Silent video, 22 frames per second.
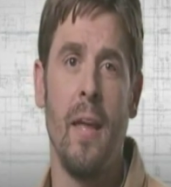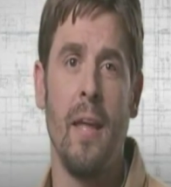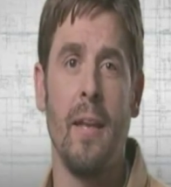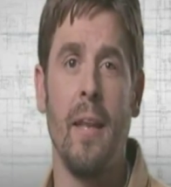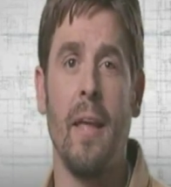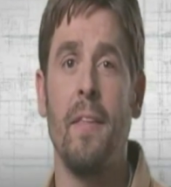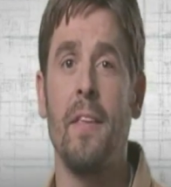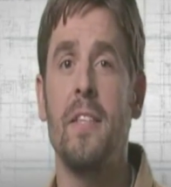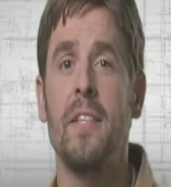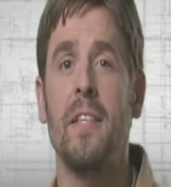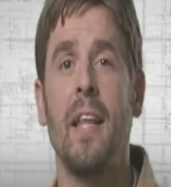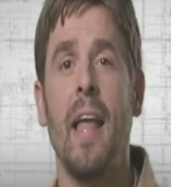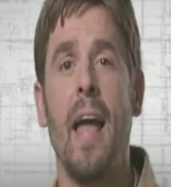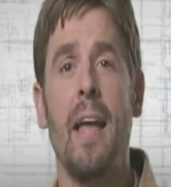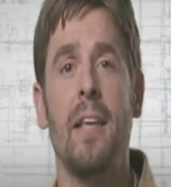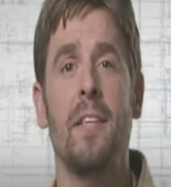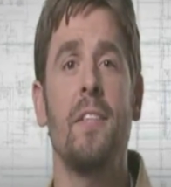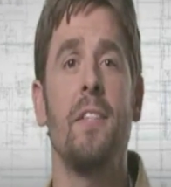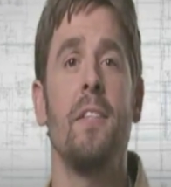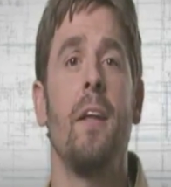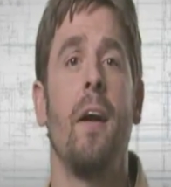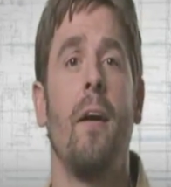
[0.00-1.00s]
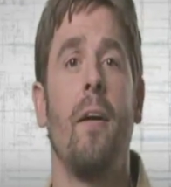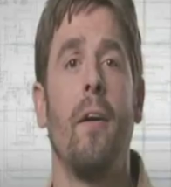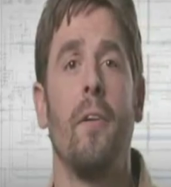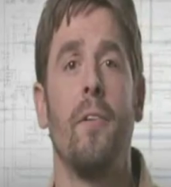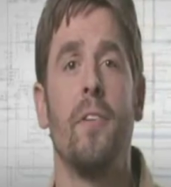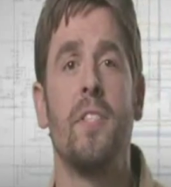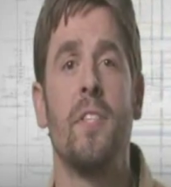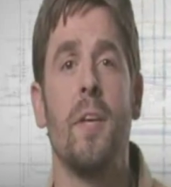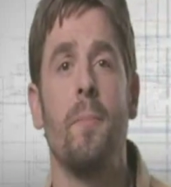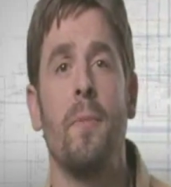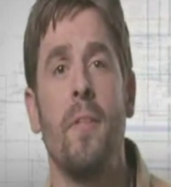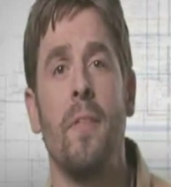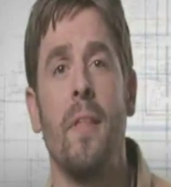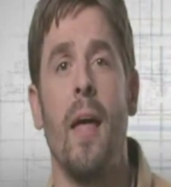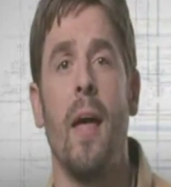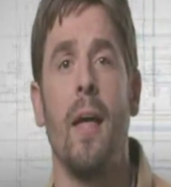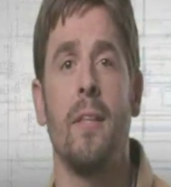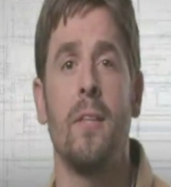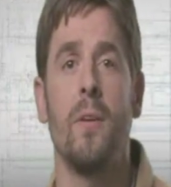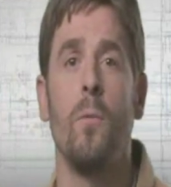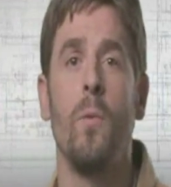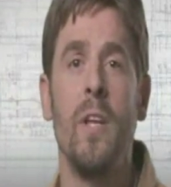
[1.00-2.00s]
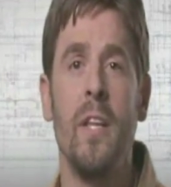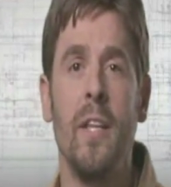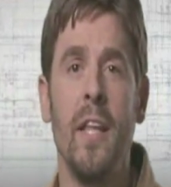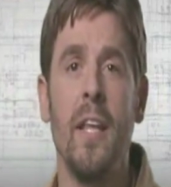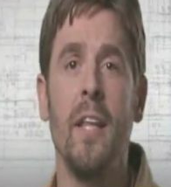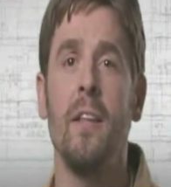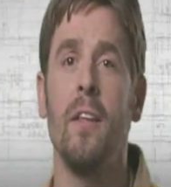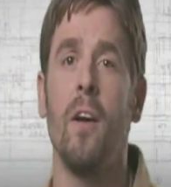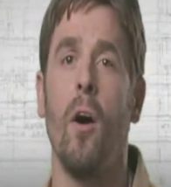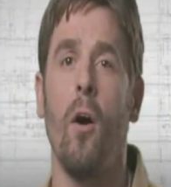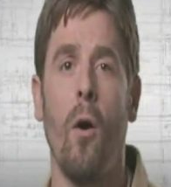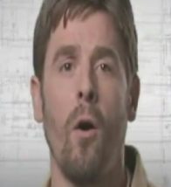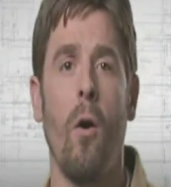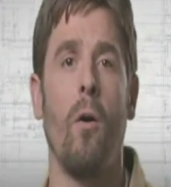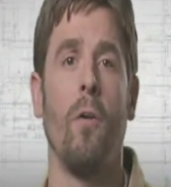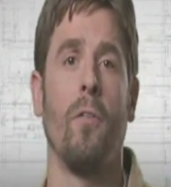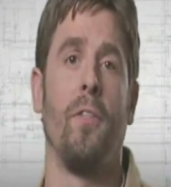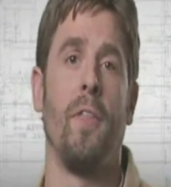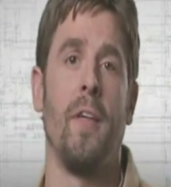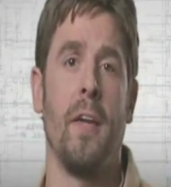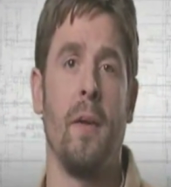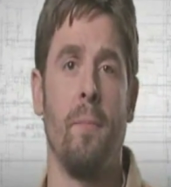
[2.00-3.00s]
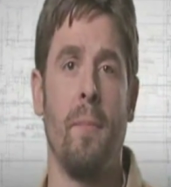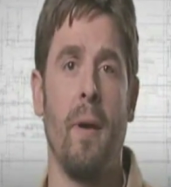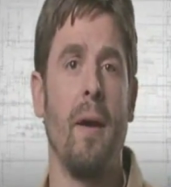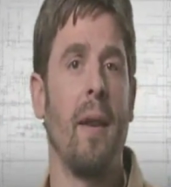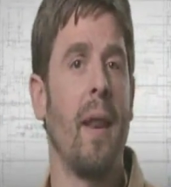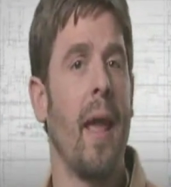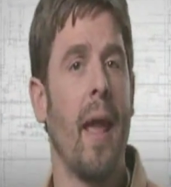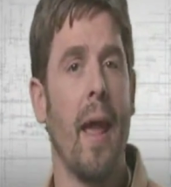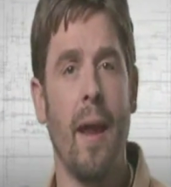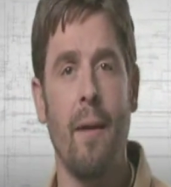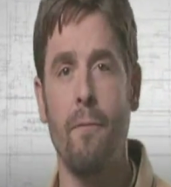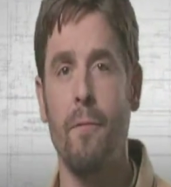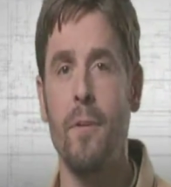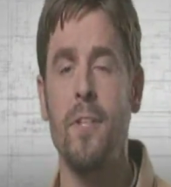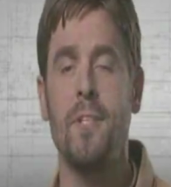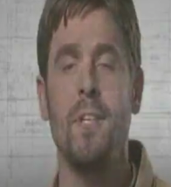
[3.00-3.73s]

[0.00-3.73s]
Now, this last scenario is something that we need to all think about every